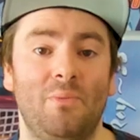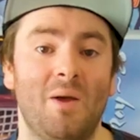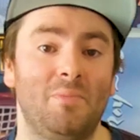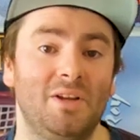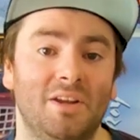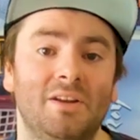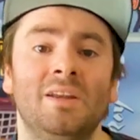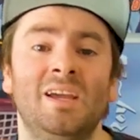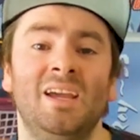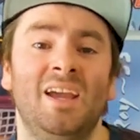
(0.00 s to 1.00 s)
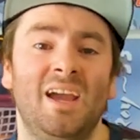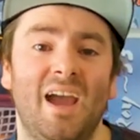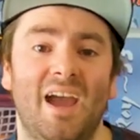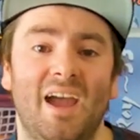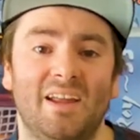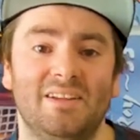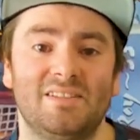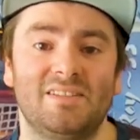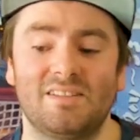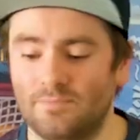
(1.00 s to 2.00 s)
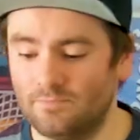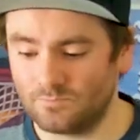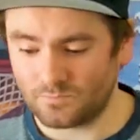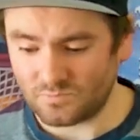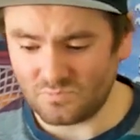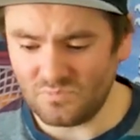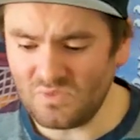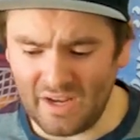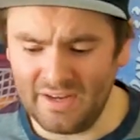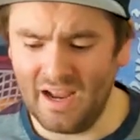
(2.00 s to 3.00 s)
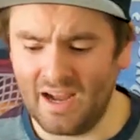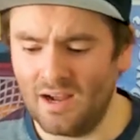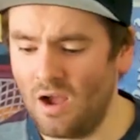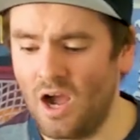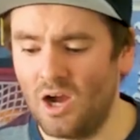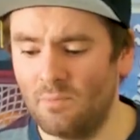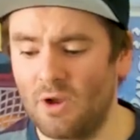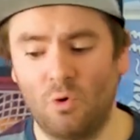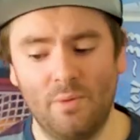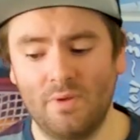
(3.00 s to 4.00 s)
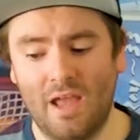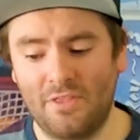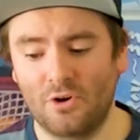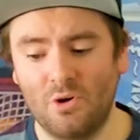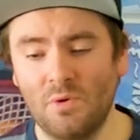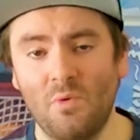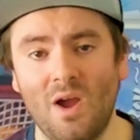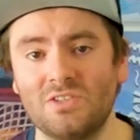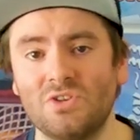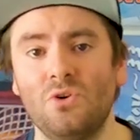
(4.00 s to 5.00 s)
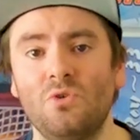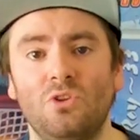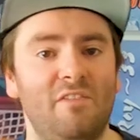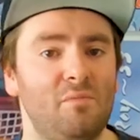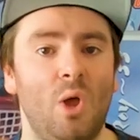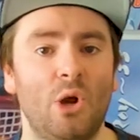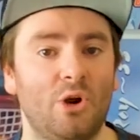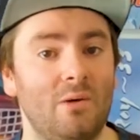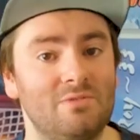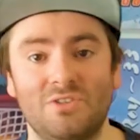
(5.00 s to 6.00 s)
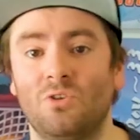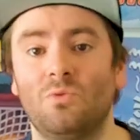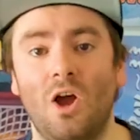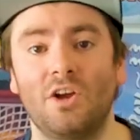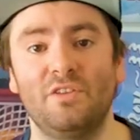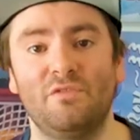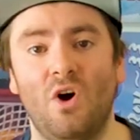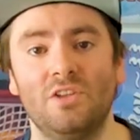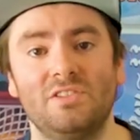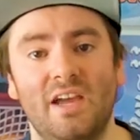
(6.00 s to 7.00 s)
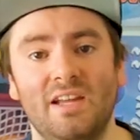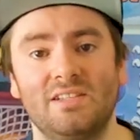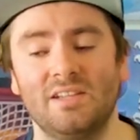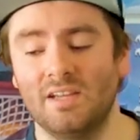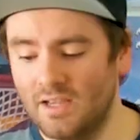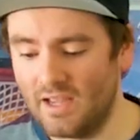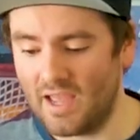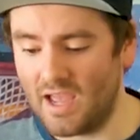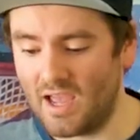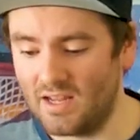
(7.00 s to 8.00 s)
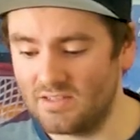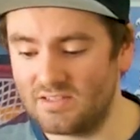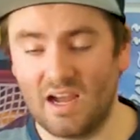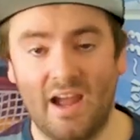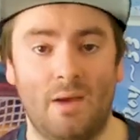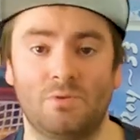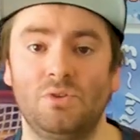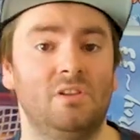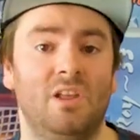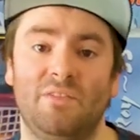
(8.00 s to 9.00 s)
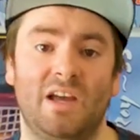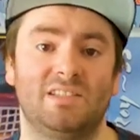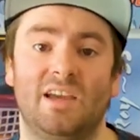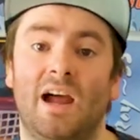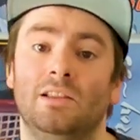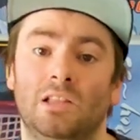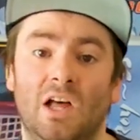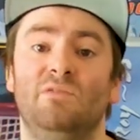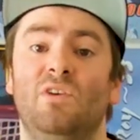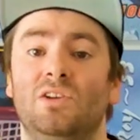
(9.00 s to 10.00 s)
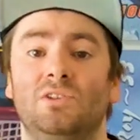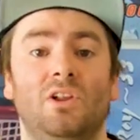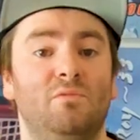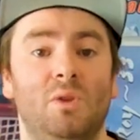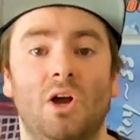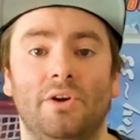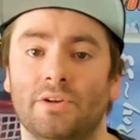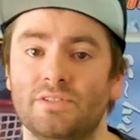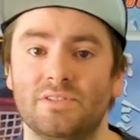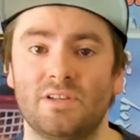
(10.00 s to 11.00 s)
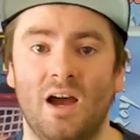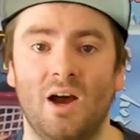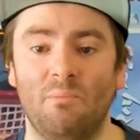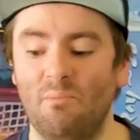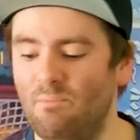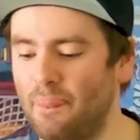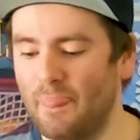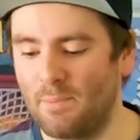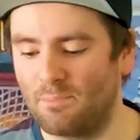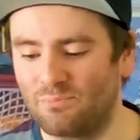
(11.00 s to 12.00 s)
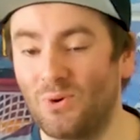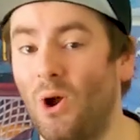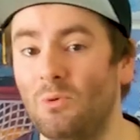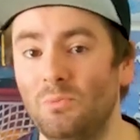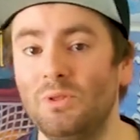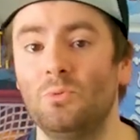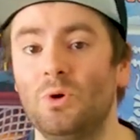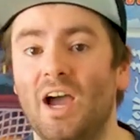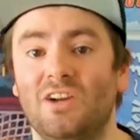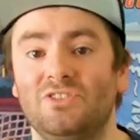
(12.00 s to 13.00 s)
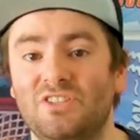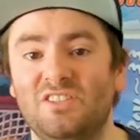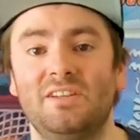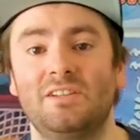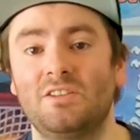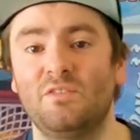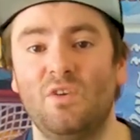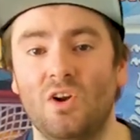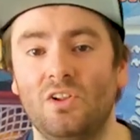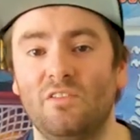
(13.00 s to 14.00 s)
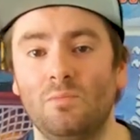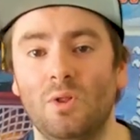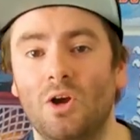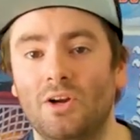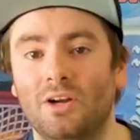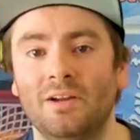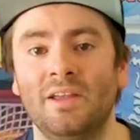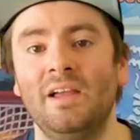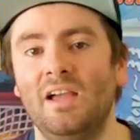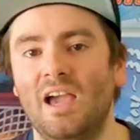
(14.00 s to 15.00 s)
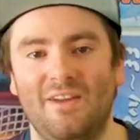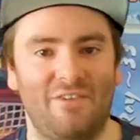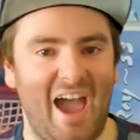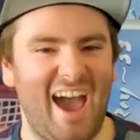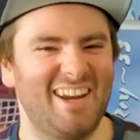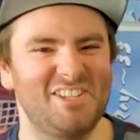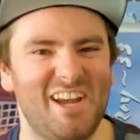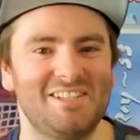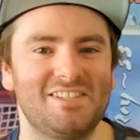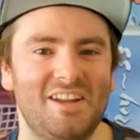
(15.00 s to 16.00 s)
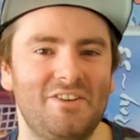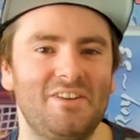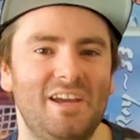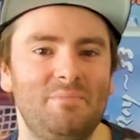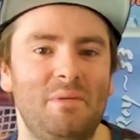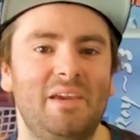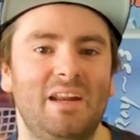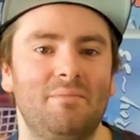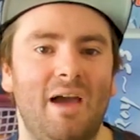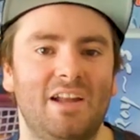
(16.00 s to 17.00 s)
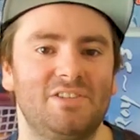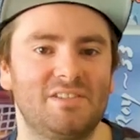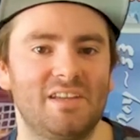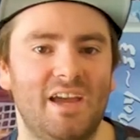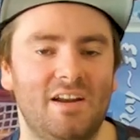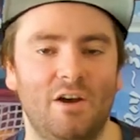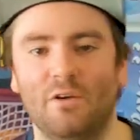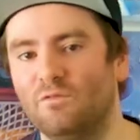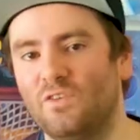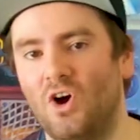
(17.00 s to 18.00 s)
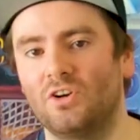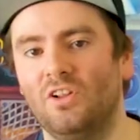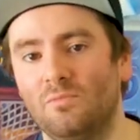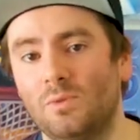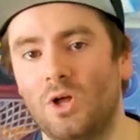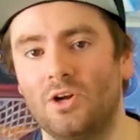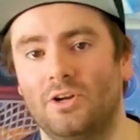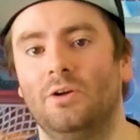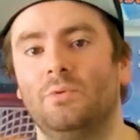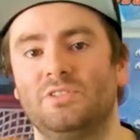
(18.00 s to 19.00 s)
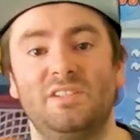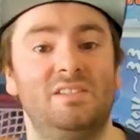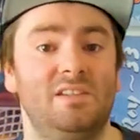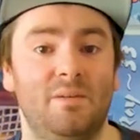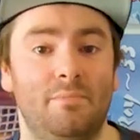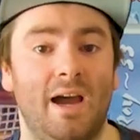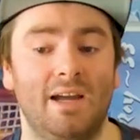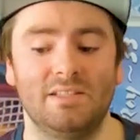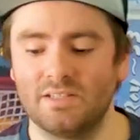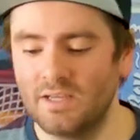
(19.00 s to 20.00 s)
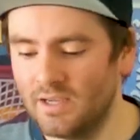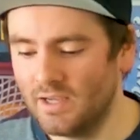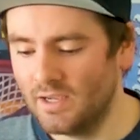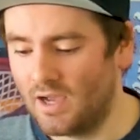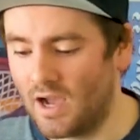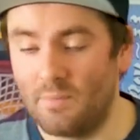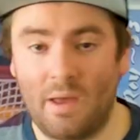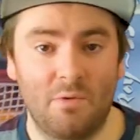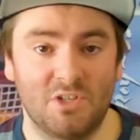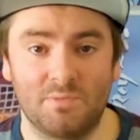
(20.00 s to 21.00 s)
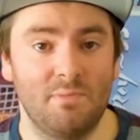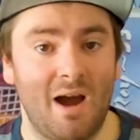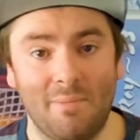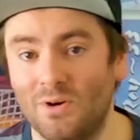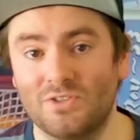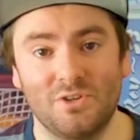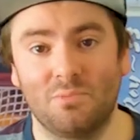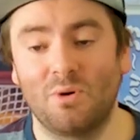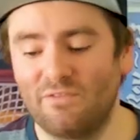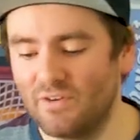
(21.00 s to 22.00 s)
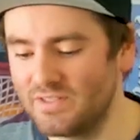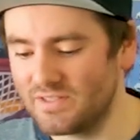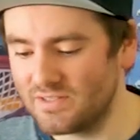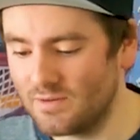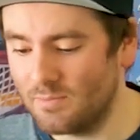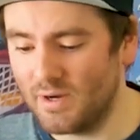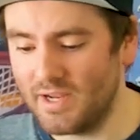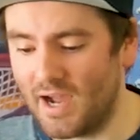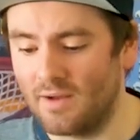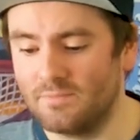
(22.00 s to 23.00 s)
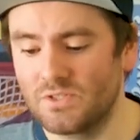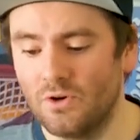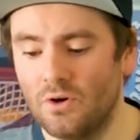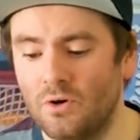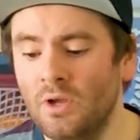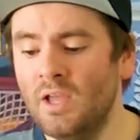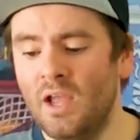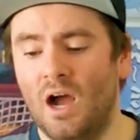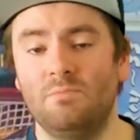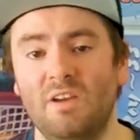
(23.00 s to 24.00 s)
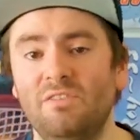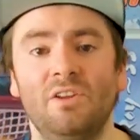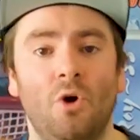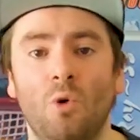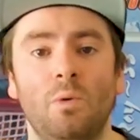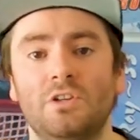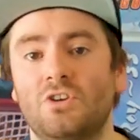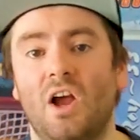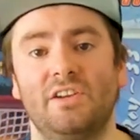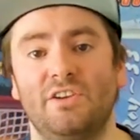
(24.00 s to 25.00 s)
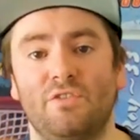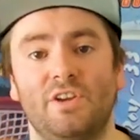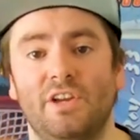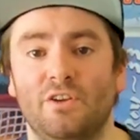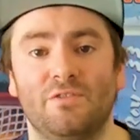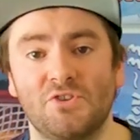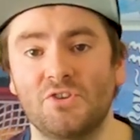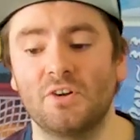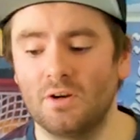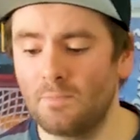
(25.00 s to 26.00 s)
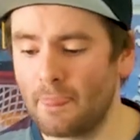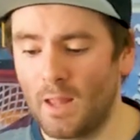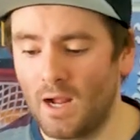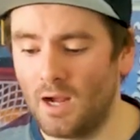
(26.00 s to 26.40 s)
in my opinion. And yeah, other equipment wise though, glove and blocker, I'm still rocking the Vaughn set, and I absolutely love that set. I love Vaughn glove and blockers. I probably would actually stick to the Vaughn glove and blocker, and if I had a chance another day, maybe getting a matching set of Vaughn glove and blocker with CCM pads. That would just be my personal preference. But yeah, so I'm definitely open to trying different gear for sure.